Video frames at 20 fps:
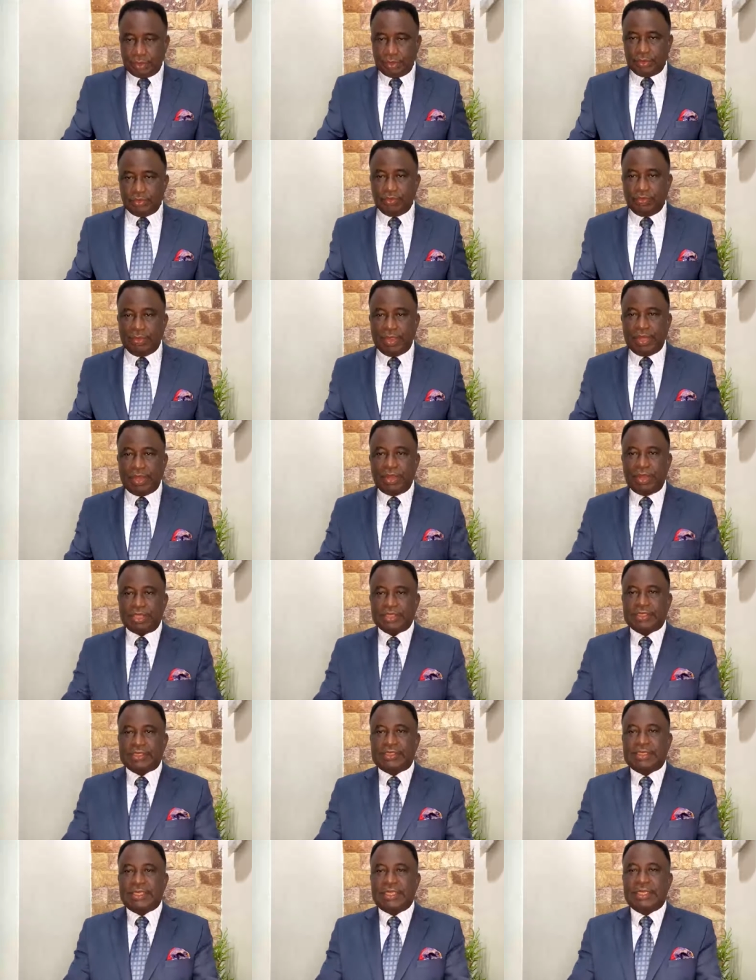You may not
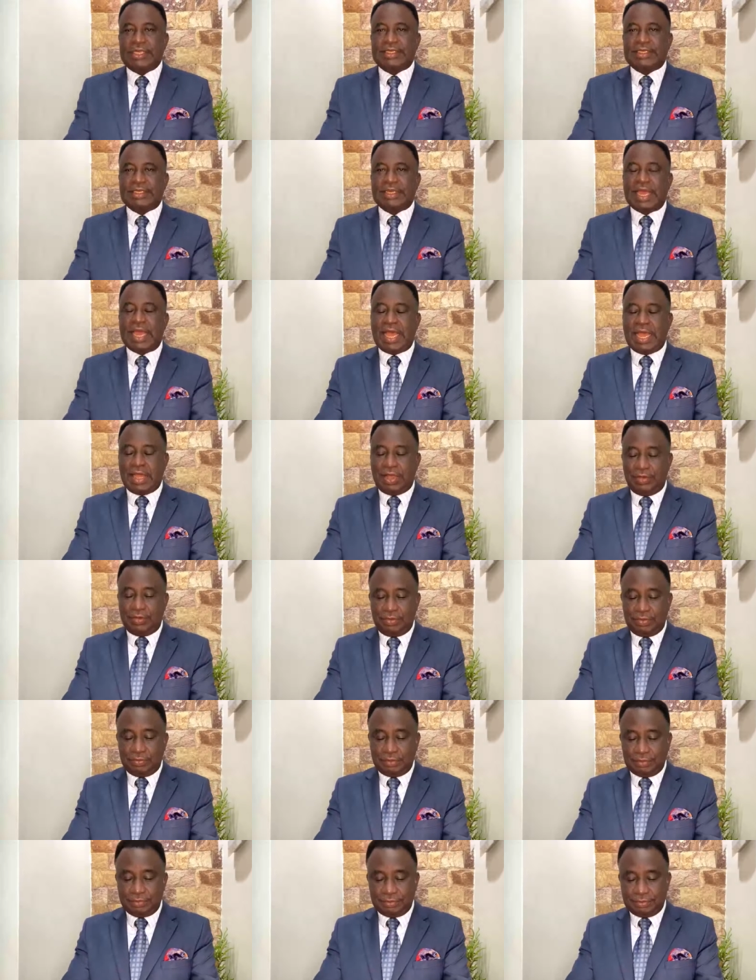see it now,